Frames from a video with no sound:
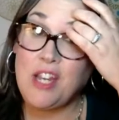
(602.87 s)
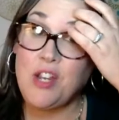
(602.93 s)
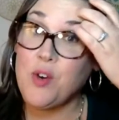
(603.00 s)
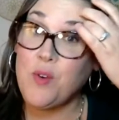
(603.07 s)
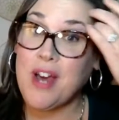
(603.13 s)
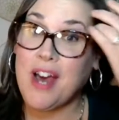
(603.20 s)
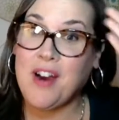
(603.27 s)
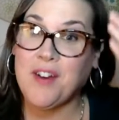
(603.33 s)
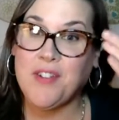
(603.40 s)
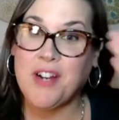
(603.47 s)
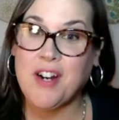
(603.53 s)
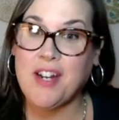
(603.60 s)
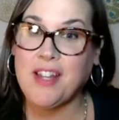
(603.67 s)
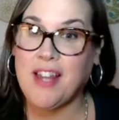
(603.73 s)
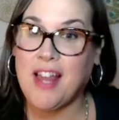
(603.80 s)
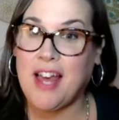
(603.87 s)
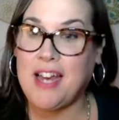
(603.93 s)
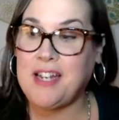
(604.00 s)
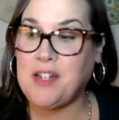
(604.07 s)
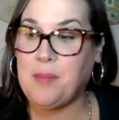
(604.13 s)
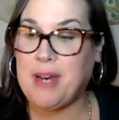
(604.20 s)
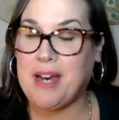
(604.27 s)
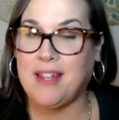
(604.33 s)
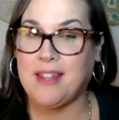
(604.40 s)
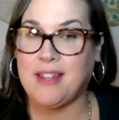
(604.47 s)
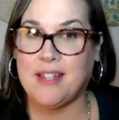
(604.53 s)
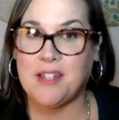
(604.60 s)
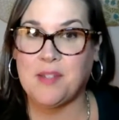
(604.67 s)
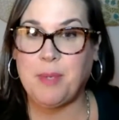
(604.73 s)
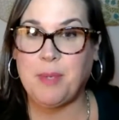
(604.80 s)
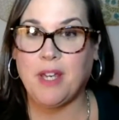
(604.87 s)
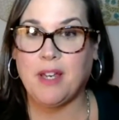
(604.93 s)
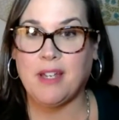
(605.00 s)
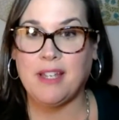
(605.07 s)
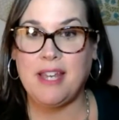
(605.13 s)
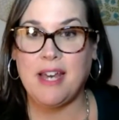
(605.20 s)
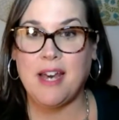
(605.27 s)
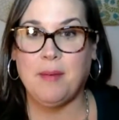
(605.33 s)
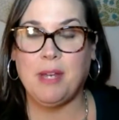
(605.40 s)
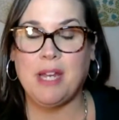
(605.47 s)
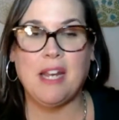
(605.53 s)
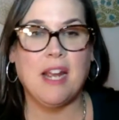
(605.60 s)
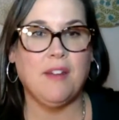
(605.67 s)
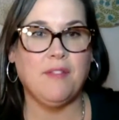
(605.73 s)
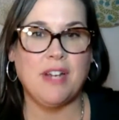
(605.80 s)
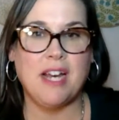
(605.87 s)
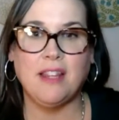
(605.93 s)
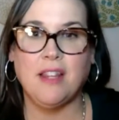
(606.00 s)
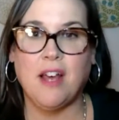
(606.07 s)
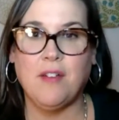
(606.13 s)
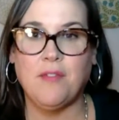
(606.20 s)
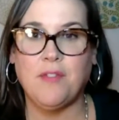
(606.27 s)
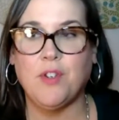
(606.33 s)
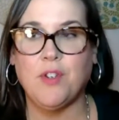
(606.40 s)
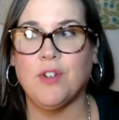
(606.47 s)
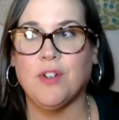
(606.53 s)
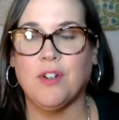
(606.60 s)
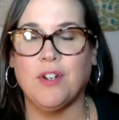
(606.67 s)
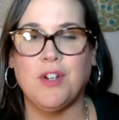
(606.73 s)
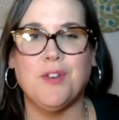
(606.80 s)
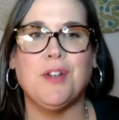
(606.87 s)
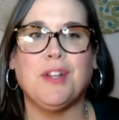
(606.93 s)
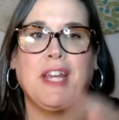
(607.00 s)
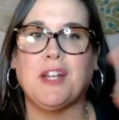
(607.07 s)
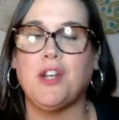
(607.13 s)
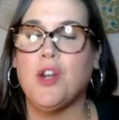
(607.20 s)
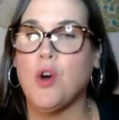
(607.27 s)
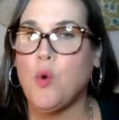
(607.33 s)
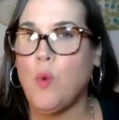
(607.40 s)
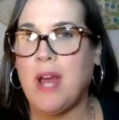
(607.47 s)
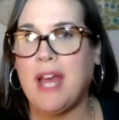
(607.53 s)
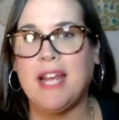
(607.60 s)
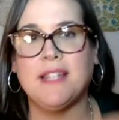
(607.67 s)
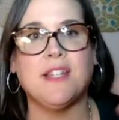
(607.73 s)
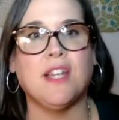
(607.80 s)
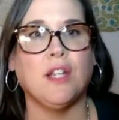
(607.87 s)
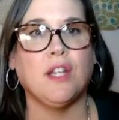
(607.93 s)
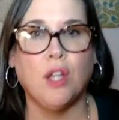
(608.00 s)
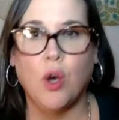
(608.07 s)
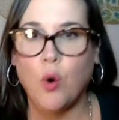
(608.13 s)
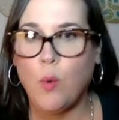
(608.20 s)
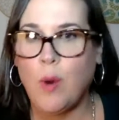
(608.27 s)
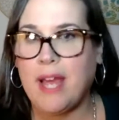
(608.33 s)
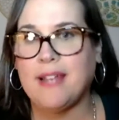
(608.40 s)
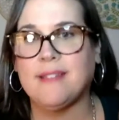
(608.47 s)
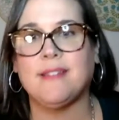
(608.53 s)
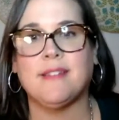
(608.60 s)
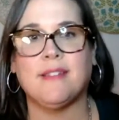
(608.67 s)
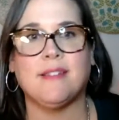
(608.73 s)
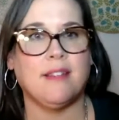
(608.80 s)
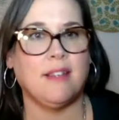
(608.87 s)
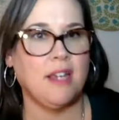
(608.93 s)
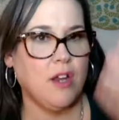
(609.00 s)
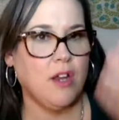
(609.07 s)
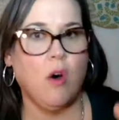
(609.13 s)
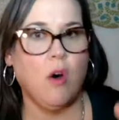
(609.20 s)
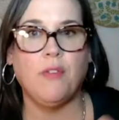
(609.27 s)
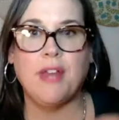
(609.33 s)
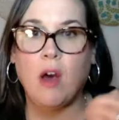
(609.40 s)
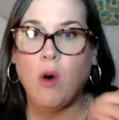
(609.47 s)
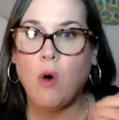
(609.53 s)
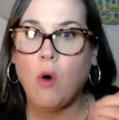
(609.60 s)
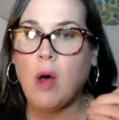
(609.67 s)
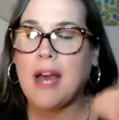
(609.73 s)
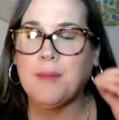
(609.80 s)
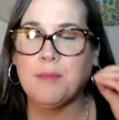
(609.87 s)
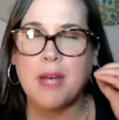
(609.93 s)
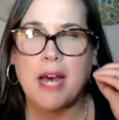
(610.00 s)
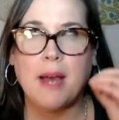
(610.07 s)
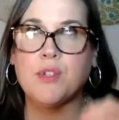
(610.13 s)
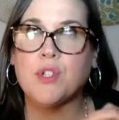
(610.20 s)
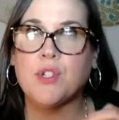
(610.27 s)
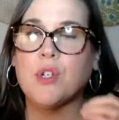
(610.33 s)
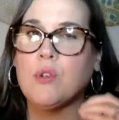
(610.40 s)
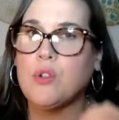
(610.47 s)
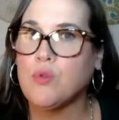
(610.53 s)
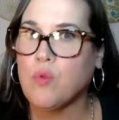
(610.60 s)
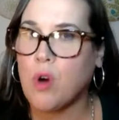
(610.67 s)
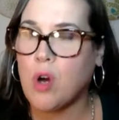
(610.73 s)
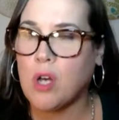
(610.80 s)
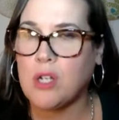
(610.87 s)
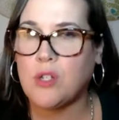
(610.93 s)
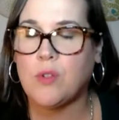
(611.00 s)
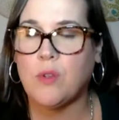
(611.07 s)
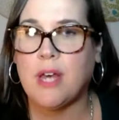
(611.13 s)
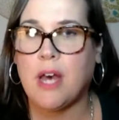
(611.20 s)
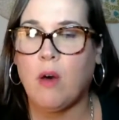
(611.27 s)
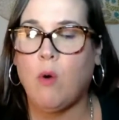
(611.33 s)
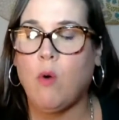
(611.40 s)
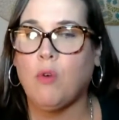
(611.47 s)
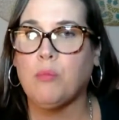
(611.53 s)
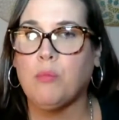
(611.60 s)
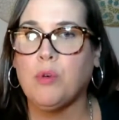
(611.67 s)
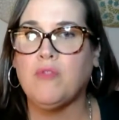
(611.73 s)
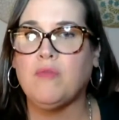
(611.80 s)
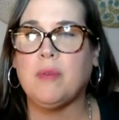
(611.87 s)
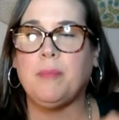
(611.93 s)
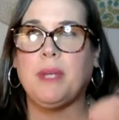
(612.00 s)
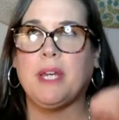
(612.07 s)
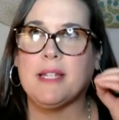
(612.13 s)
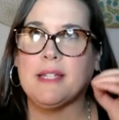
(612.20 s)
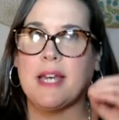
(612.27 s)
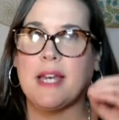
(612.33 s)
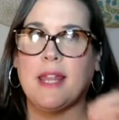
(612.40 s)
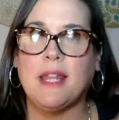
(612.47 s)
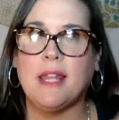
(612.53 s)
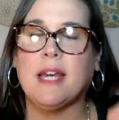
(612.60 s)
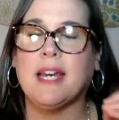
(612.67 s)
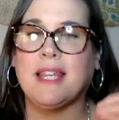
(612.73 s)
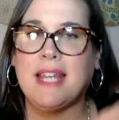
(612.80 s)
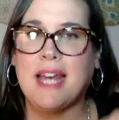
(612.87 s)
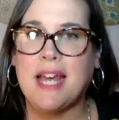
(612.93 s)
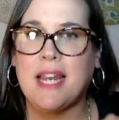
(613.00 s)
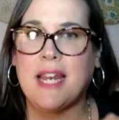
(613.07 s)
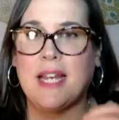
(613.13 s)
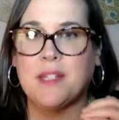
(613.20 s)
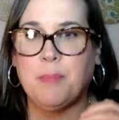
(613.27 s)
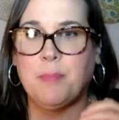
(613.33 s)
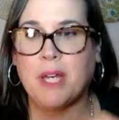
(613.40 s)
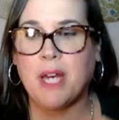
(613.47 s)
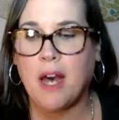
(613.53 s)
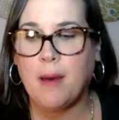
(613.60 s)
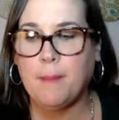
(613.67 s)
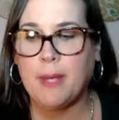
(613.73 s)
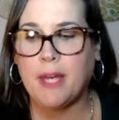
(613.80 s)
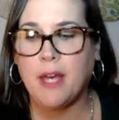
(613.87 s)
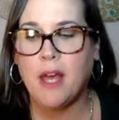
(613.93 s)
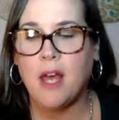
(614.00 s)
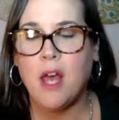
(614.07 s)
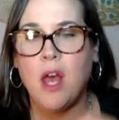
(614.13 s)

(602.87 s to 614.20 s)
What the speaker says: you and I are very aligned about this because yeah, and I love your like no waste and low waste. You know that I'm so drawn to that whole movement because I think again it's becoming